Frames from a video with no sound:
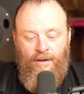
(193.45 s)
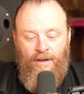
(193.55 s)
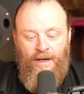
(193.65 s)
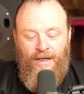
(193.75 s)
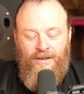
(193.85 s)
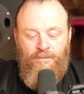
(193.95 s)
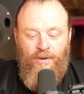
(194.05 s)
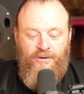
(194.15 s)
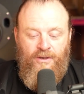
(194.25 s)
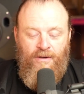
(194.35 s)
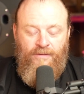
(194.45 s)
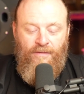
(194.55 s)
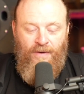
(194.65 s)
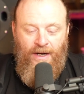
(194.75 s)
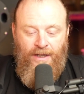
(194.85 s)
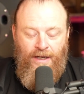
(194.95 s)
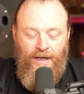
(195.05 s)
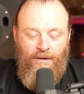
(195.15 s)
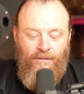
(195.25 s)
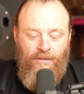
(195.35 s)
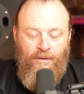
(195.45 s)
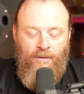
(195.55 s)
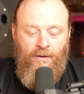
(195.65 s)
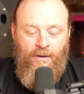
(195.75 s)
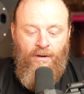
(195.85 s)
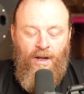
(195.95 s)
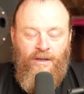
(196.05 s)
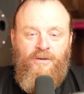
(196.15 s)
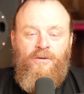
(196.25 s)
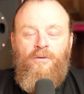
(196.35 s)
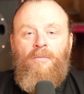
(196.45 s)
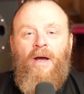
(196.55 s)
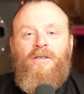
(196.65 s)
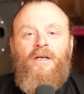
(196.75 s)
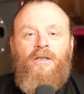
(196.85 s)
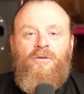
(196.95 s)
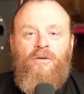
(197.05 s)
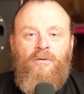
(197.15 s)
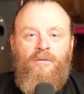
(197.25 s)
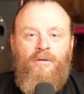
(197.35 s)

an expression of divinity, Lao Tzu, my teacher,